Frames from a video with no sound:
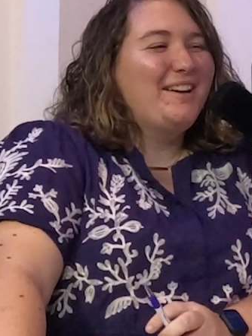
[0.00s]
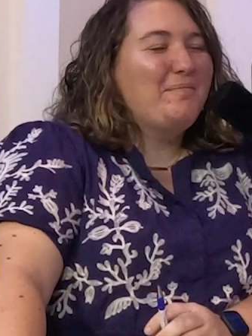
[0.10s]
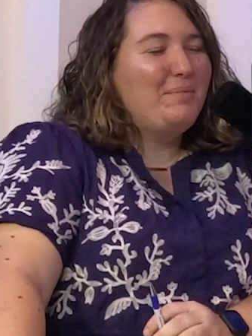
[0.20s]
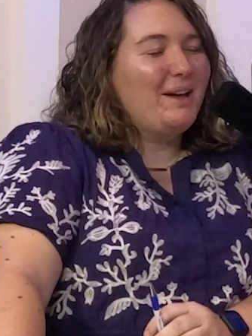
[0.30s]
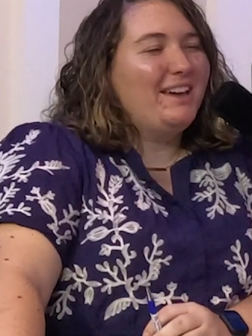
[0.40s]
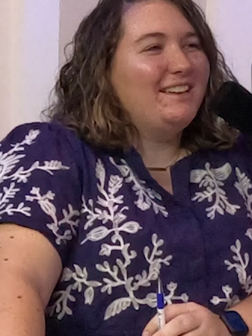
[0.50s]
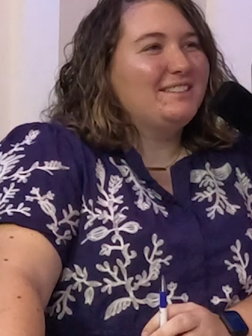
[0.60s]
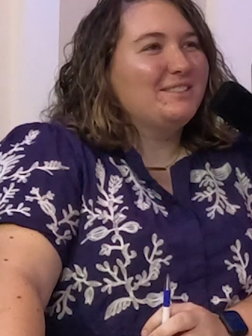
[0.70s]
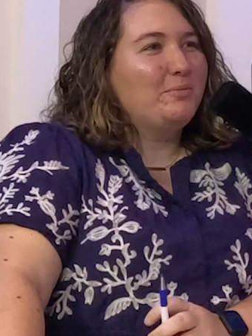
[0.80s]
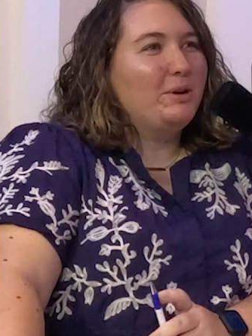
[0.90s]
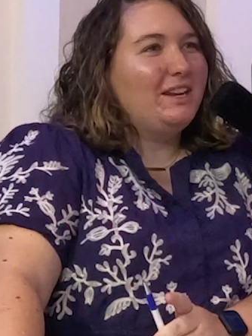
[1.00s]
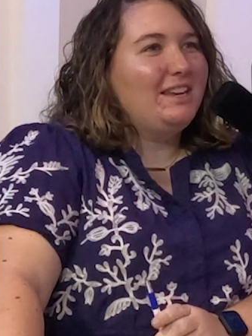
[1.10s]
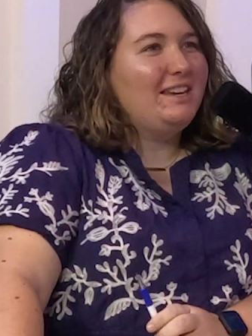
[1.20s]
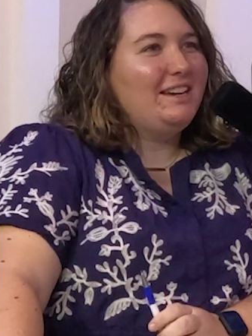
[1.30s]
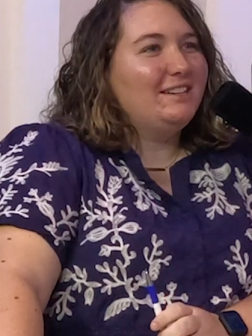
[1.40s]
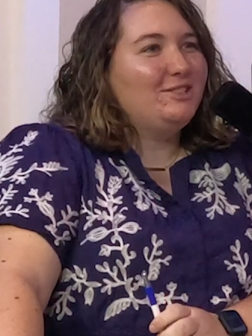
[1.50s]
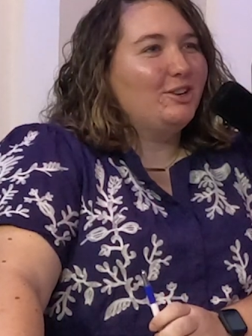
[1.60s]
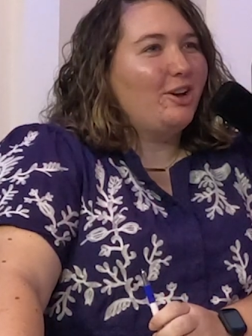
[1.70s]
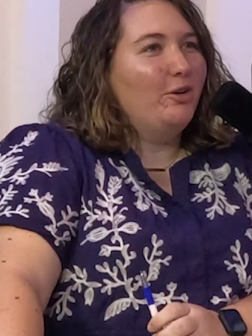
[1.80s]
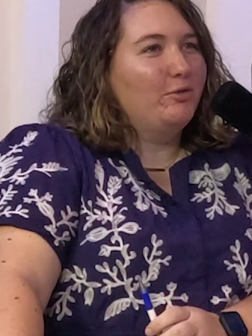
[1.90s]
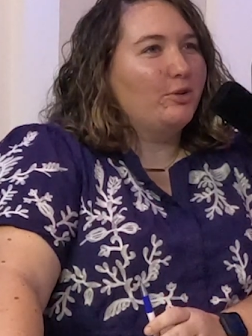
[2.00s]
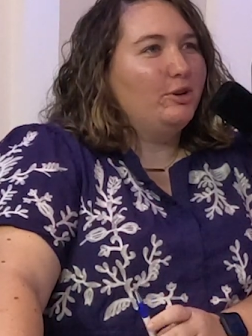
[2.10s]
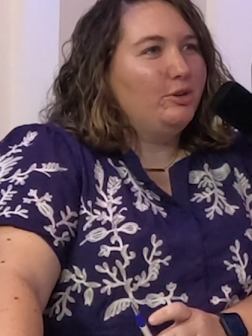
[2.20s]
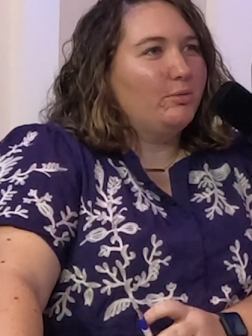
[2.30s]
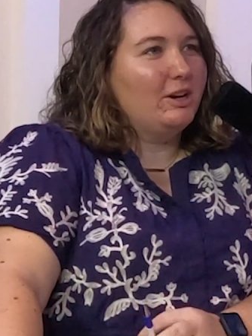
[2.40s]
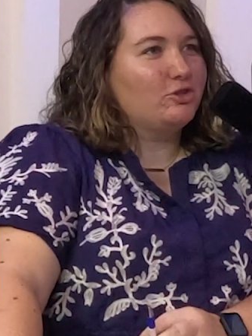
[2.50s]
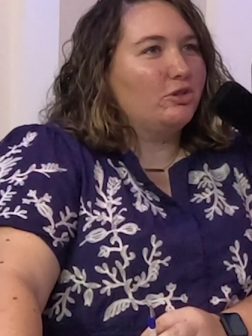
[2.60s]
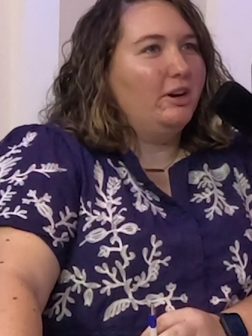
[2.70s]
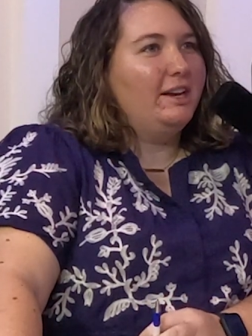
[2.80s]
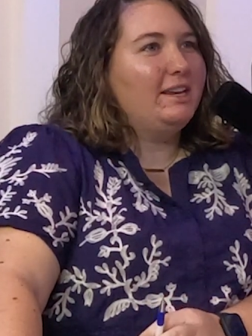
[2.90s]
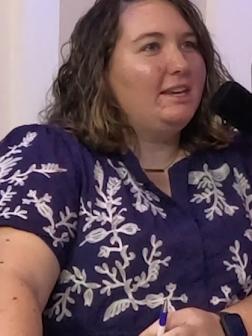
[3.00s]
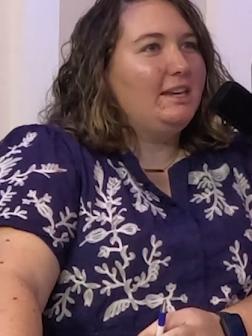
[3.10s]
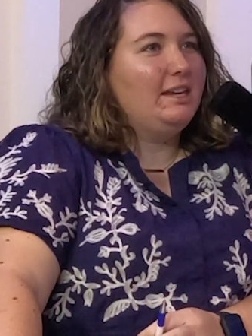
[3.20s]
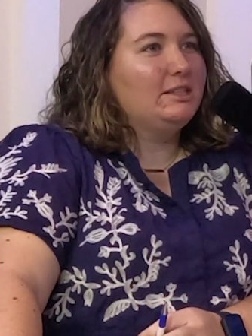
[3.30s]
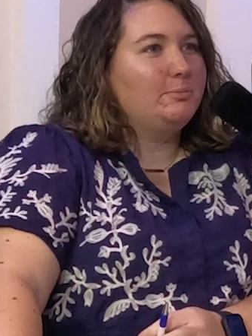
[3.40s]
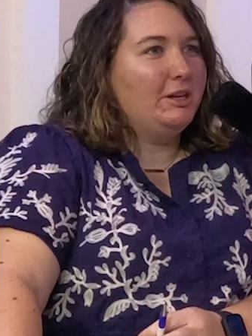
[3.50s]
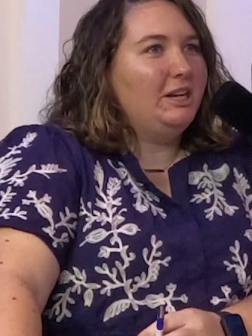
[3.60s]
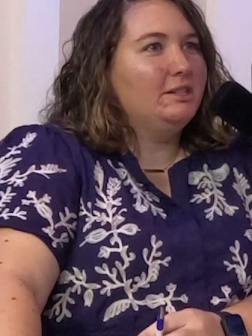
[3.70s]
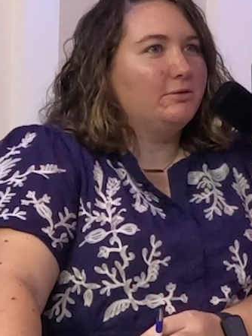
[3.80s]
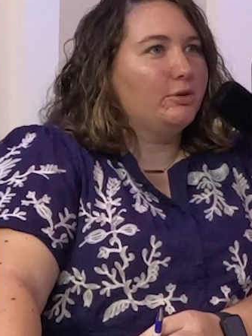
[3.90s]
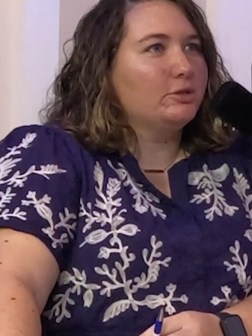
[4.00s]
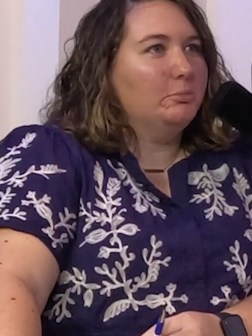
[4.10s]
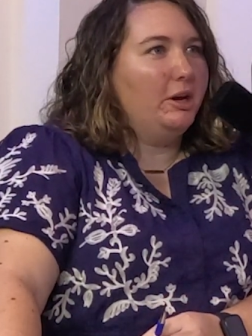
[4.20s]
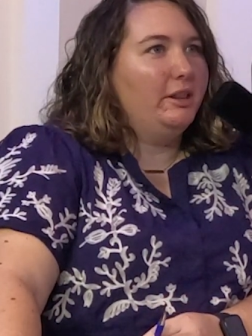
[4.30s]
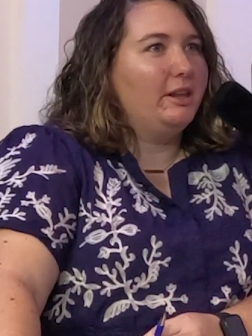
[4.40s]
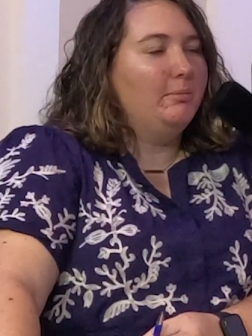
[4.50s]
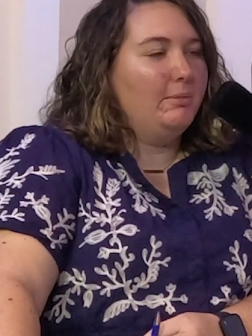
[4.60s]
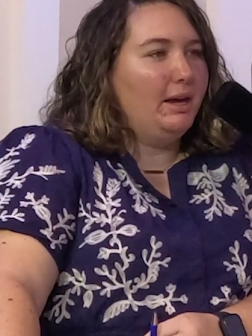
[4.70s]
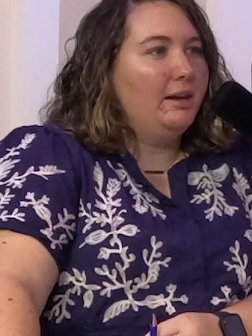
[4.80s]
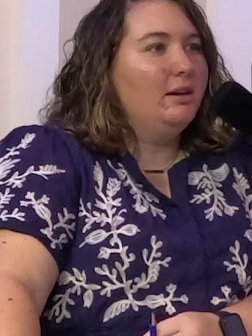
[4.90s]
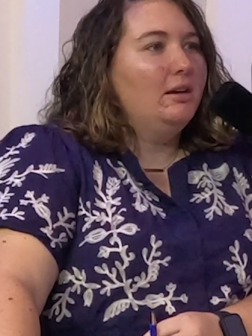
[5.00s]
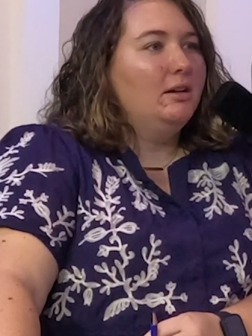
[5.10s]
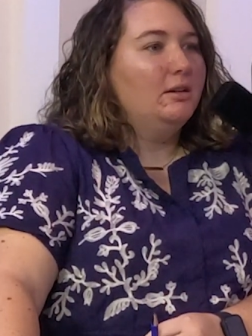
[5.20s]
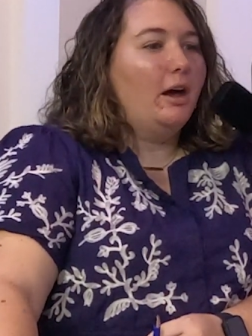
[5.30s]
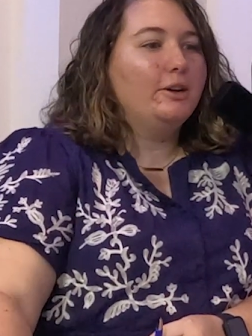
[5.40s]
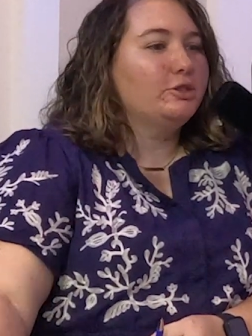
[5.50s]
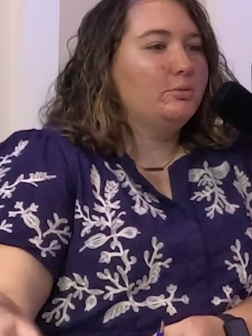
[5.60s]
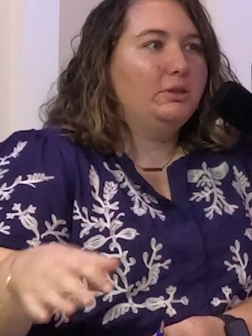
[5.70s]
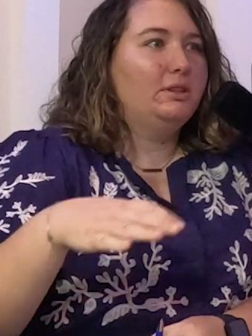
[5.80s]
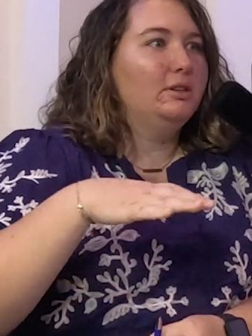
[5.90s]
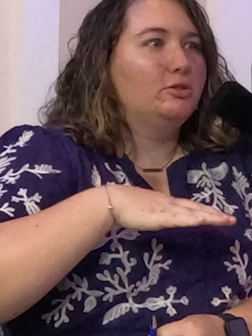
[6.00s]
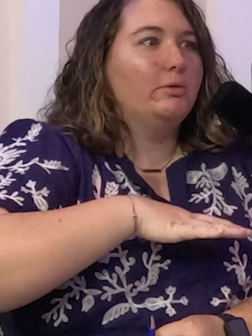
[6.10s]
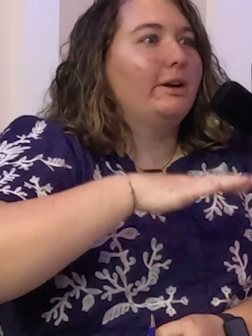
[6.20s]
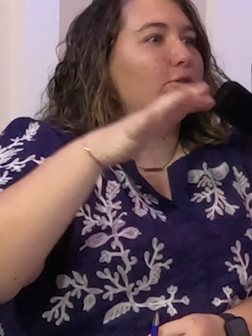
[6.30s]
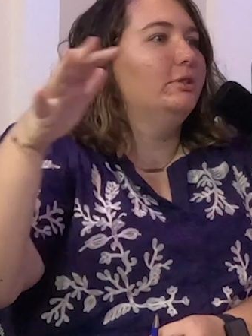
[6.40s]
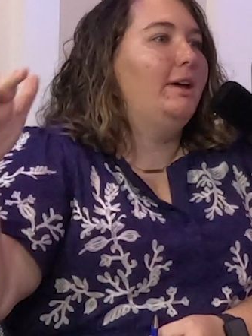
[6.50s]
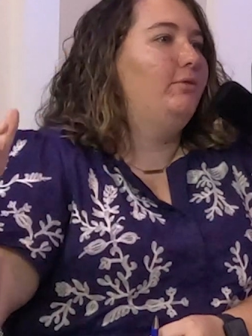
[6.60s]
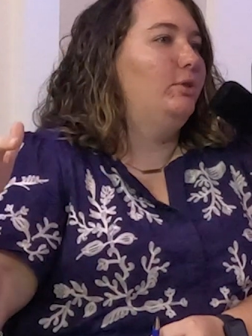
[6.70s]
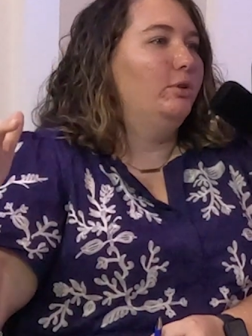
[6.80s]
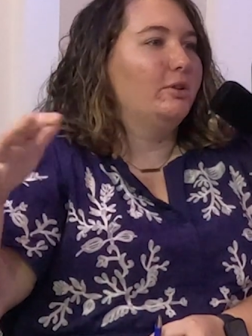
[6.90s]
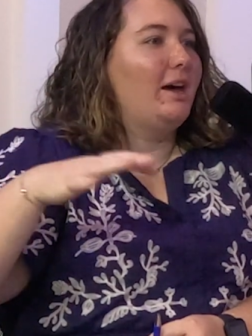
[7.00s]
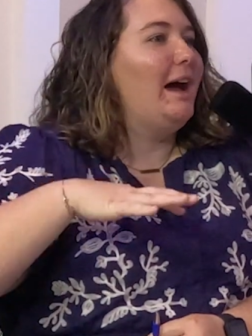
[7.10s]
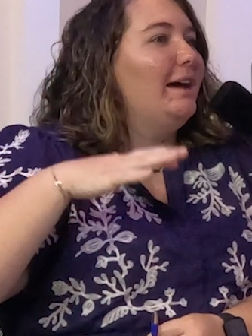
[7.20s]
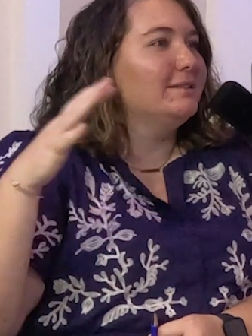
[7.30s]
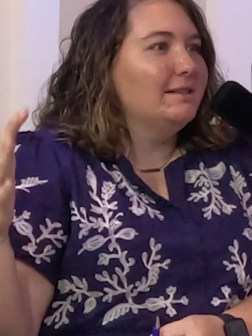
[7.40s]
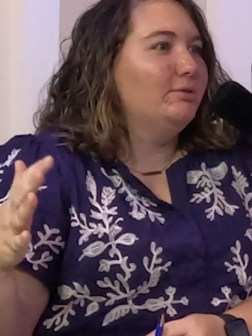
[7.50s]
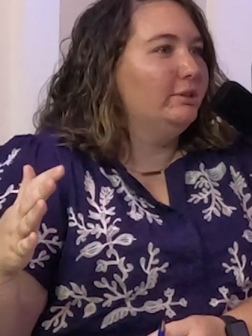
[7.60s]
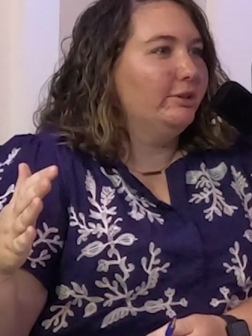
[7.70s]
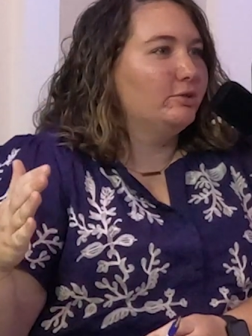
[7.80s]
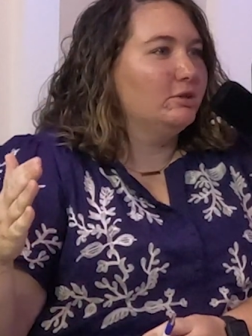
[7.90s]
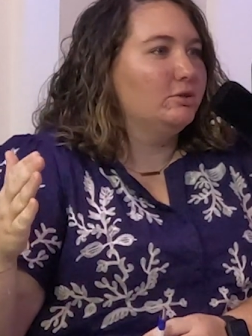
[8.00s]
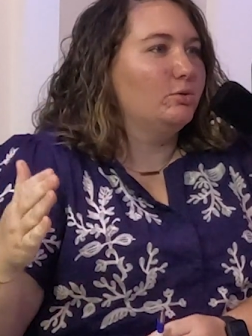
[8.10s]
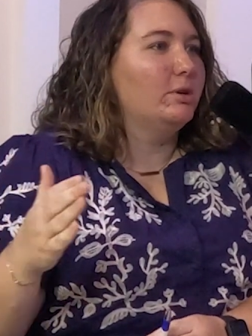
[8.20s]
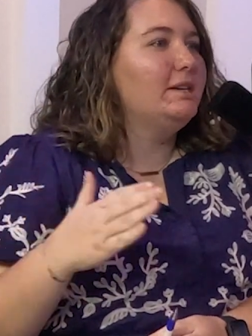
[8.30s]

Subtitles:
But when he took over a new restaurant, he spent his first month and met not just with the director level or the highest level leaders in the store.